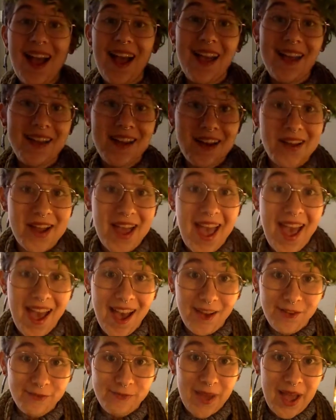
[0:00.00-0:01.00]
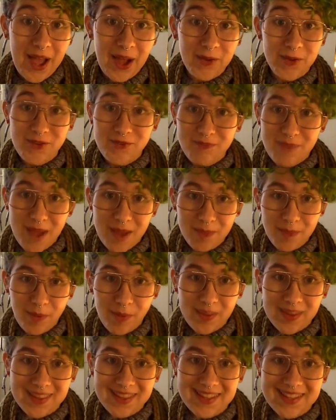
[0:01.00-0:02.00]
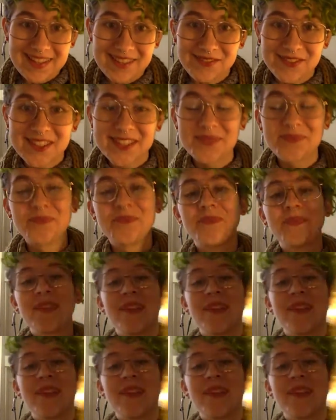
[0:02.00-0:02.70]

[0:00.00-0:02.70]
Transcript: I got a ½ pound of peppermint leaves.